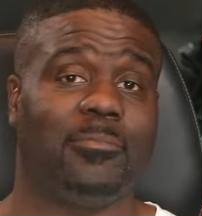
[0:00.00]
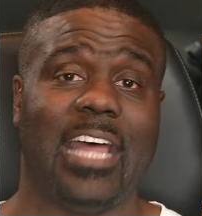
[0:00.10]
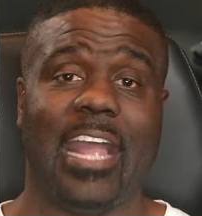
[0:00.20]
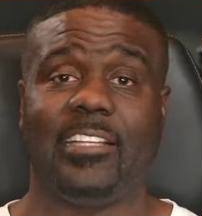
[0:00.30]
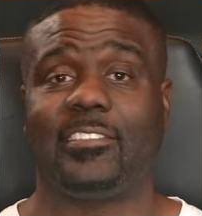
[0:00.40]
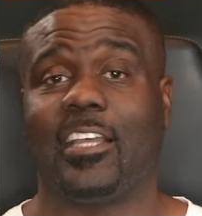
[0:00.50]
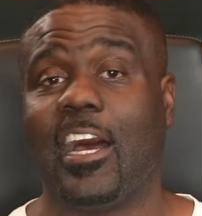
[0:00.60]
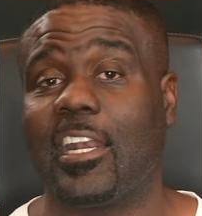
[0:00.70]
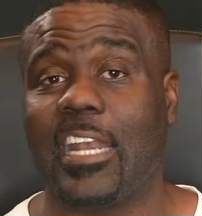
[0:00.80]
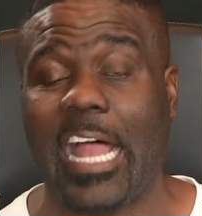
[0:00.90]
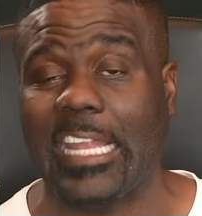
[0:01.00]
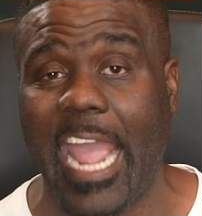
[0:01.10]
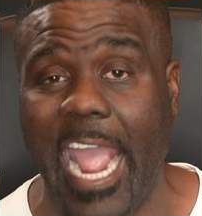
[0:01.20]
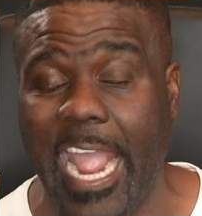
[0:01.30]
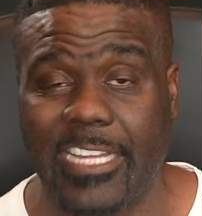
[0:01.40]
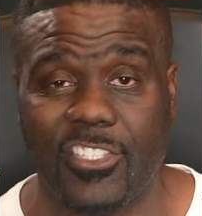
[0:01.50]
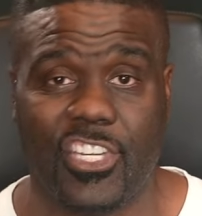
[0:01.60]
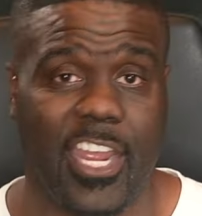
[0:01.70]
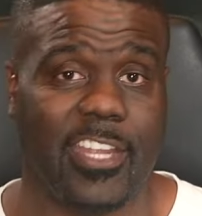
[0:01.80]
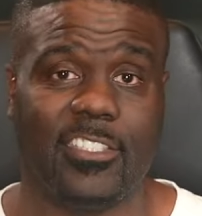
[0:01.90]
Nice $100
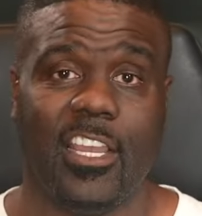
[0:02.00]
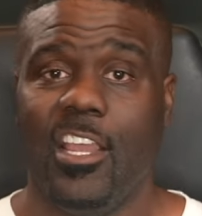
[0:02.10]
handshakes,